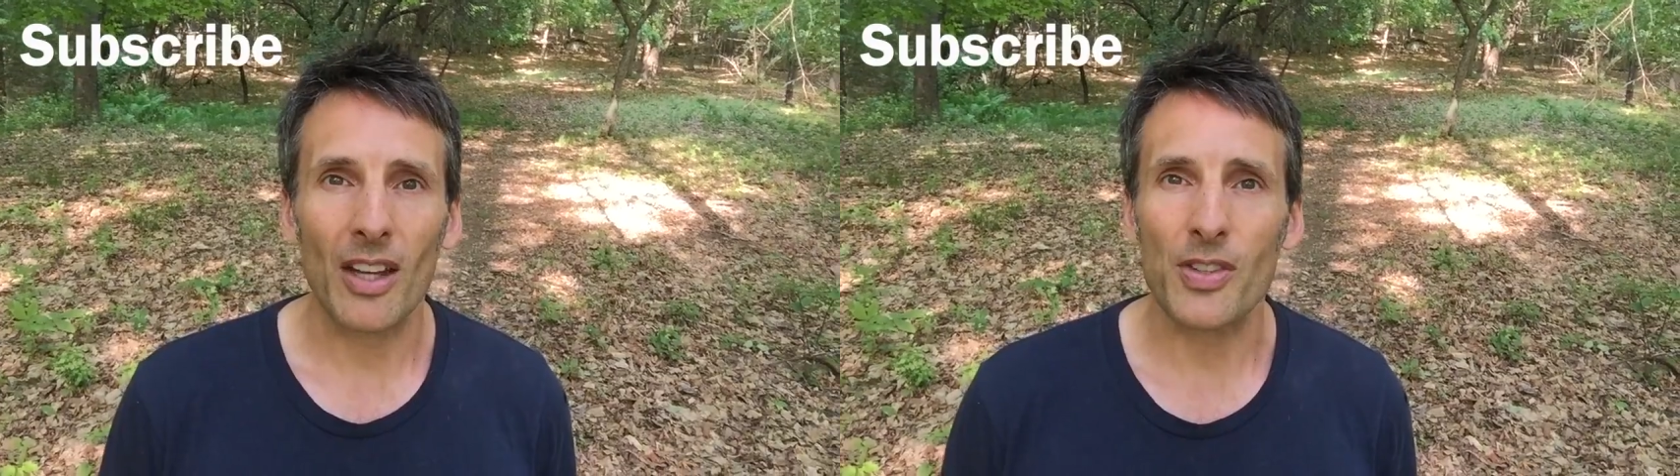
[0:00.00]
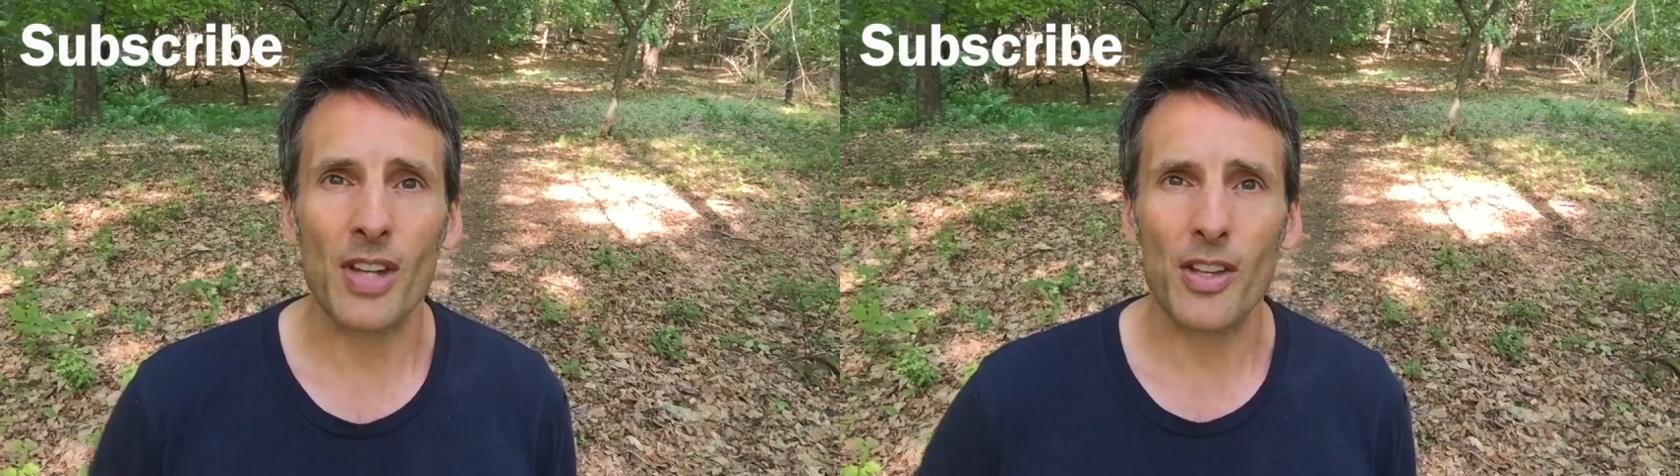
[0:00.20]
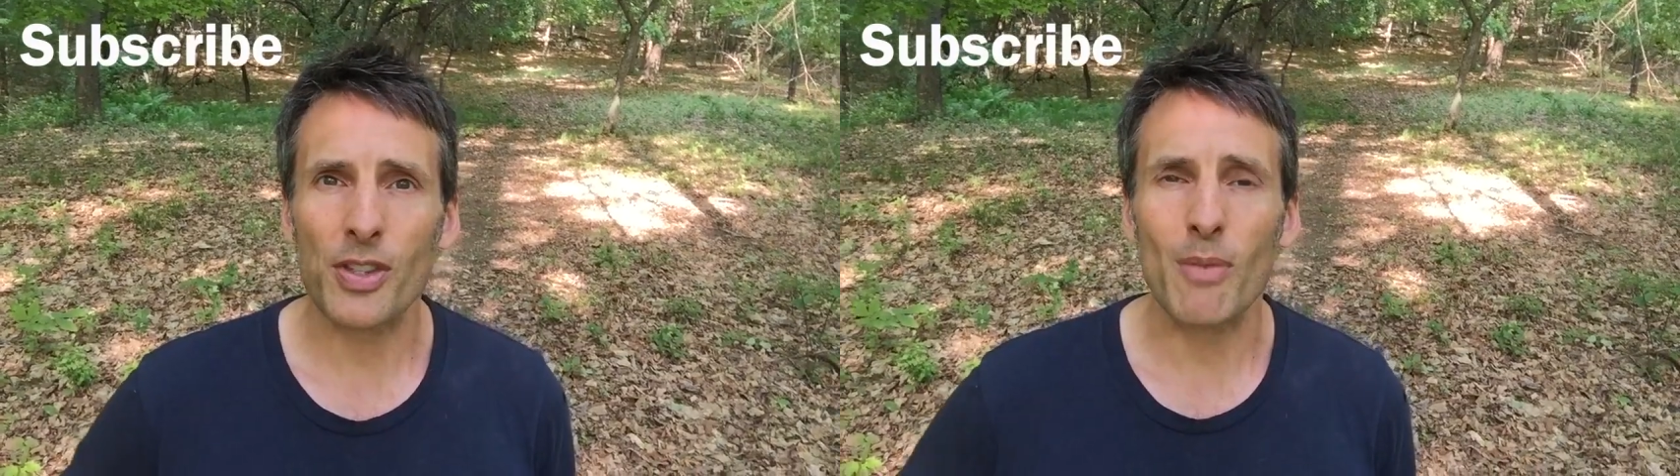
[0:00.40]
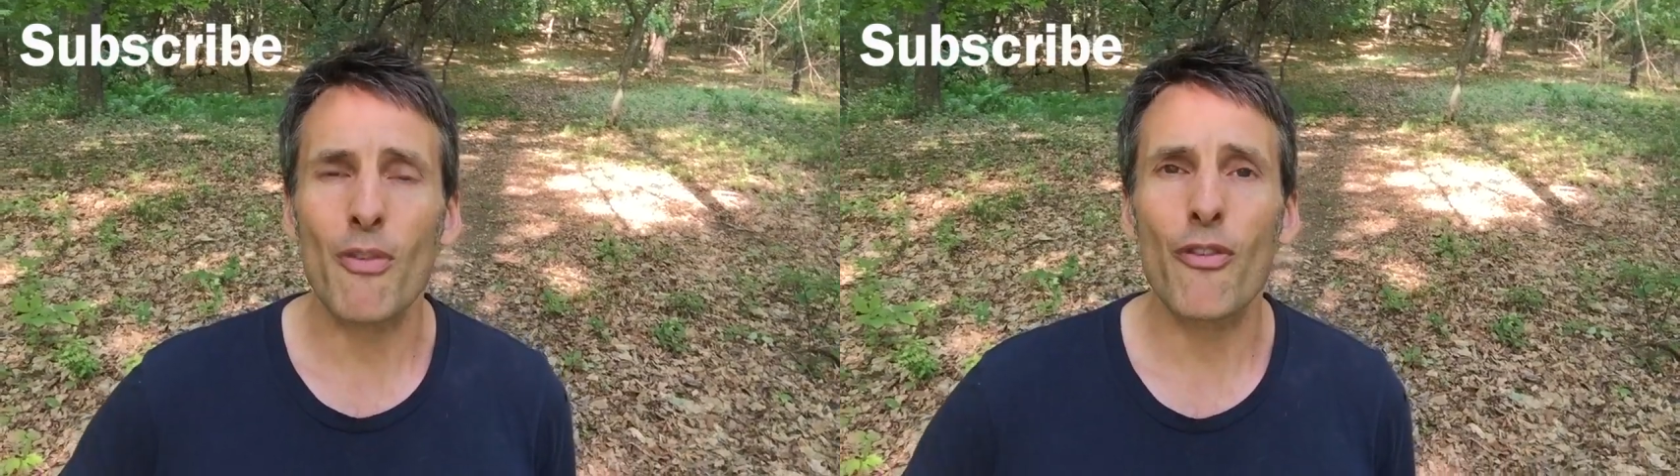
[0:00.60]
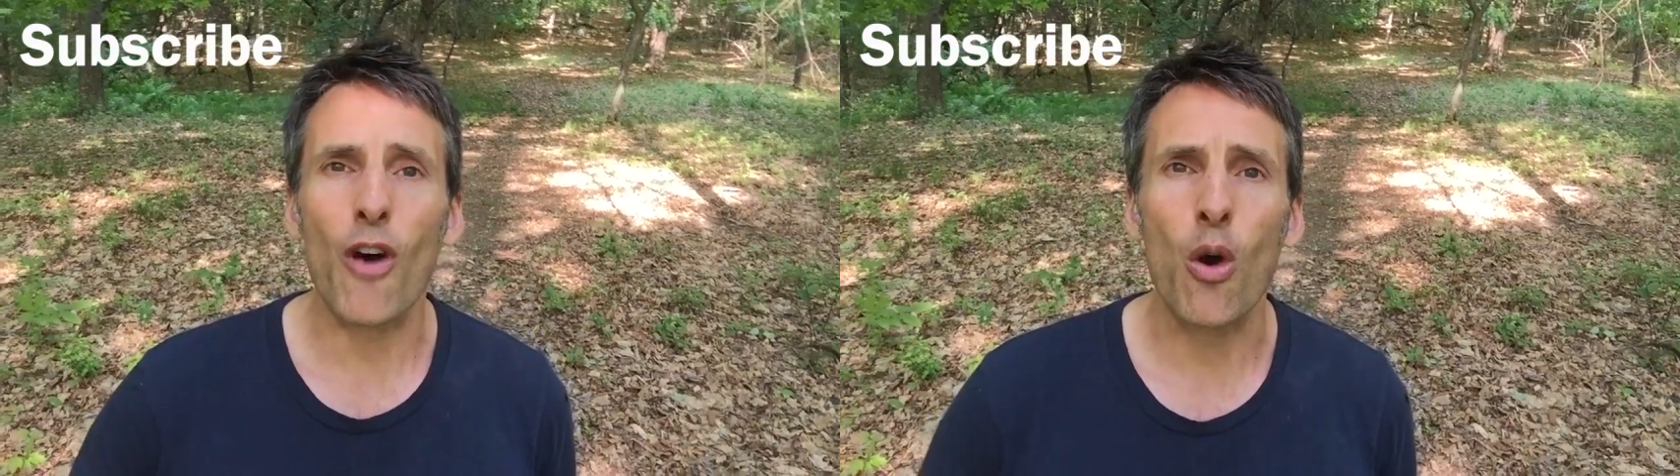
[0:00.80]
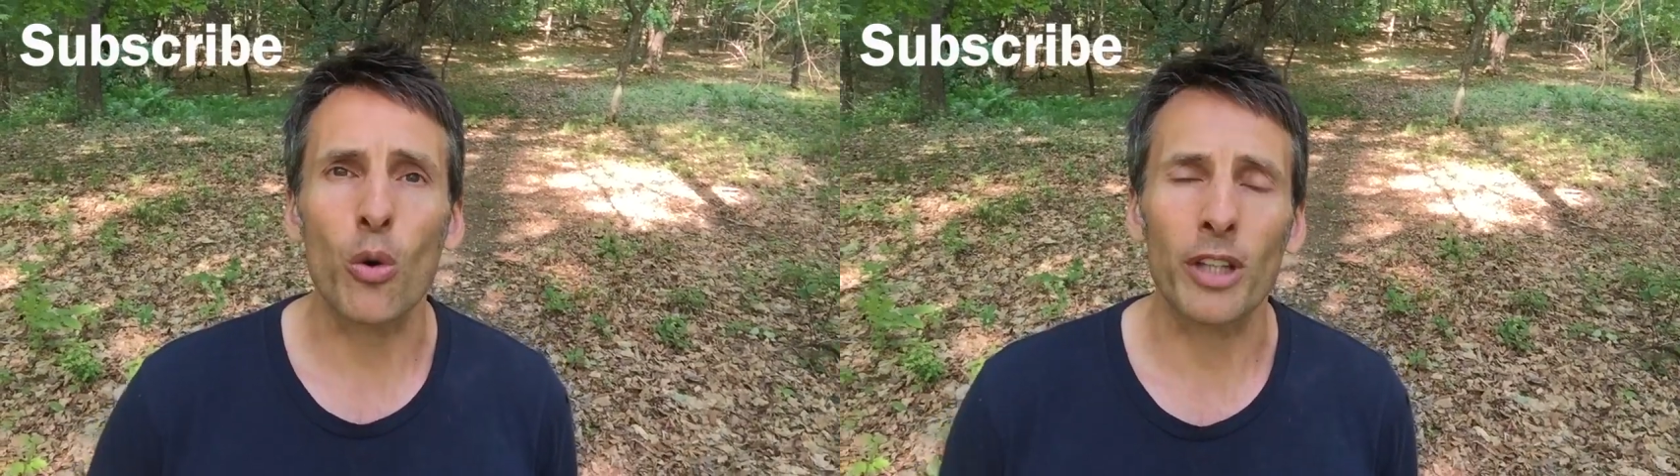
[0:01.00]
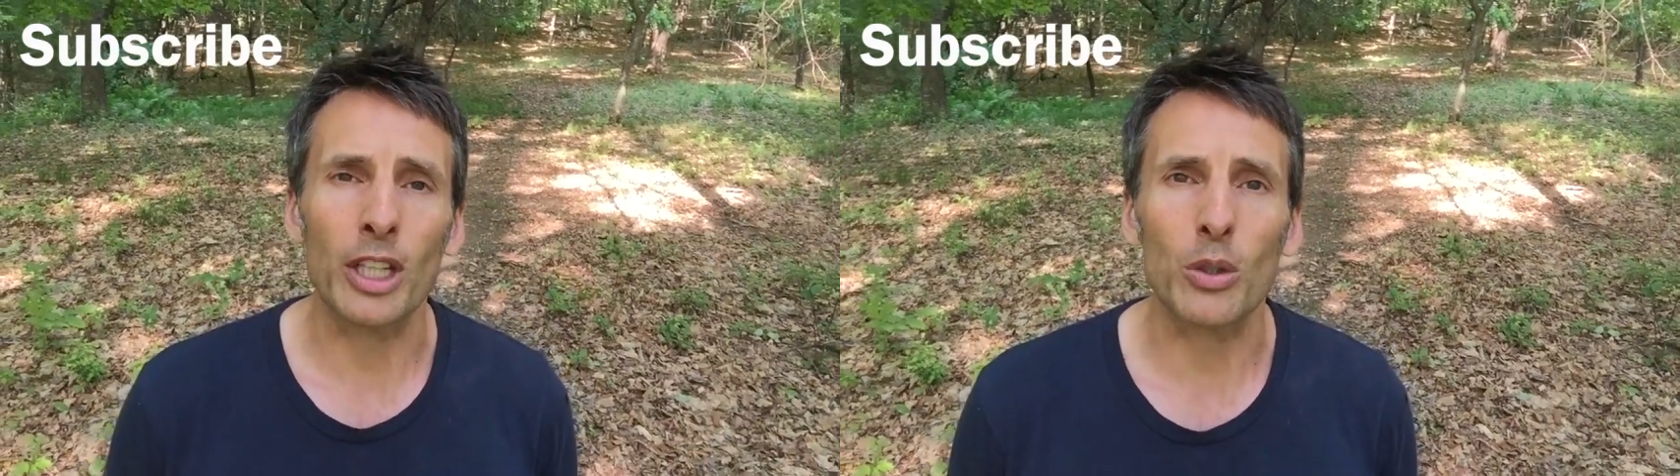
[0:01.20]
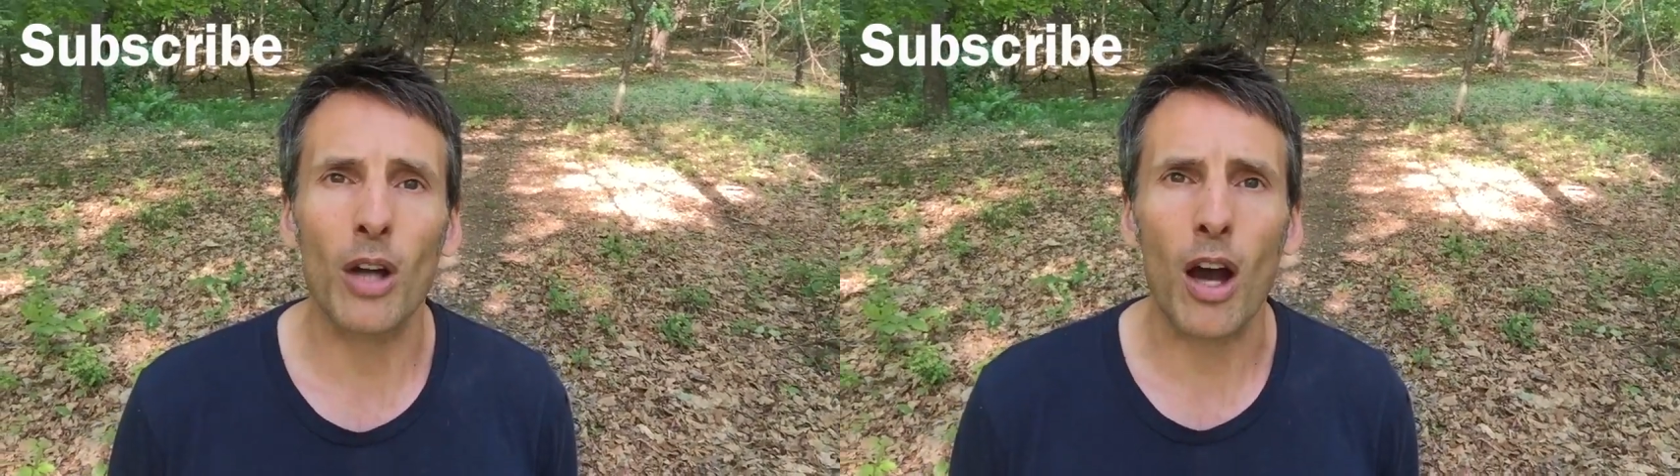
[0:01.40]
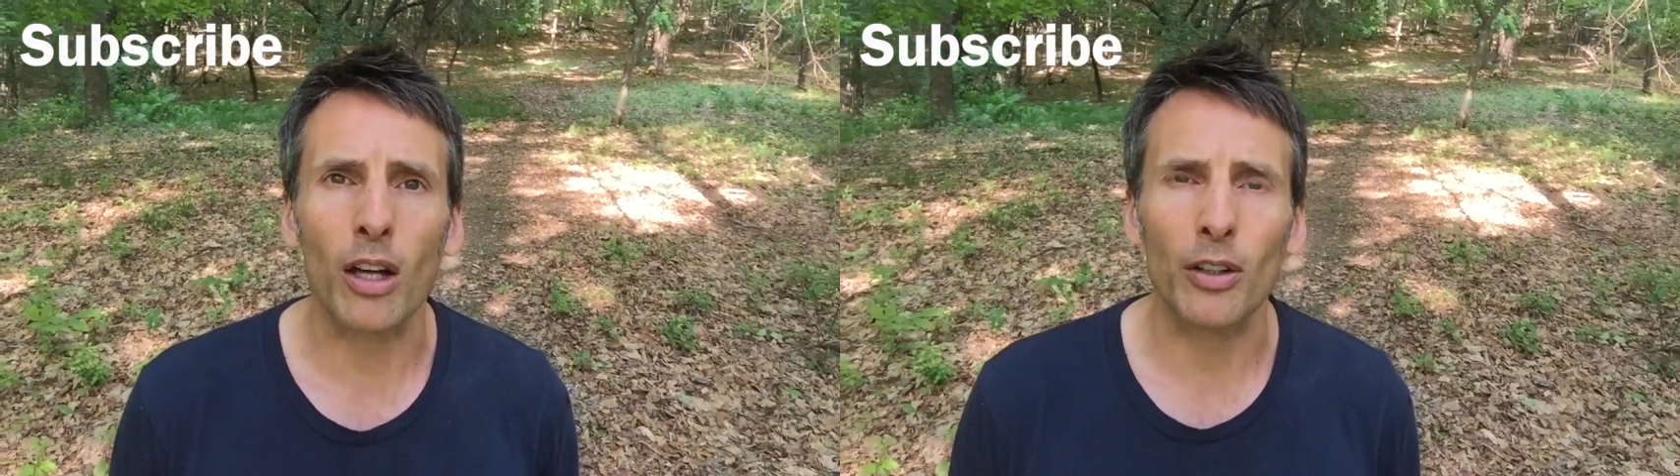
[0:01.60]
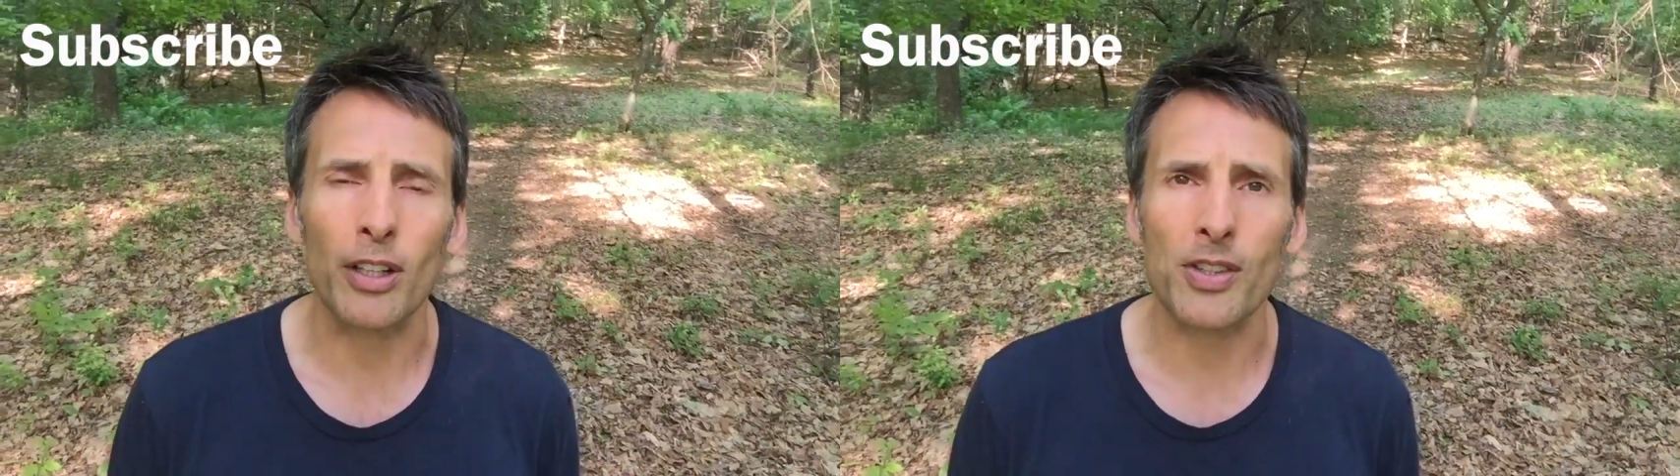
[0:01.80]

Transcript: It's not some foe that you conquered.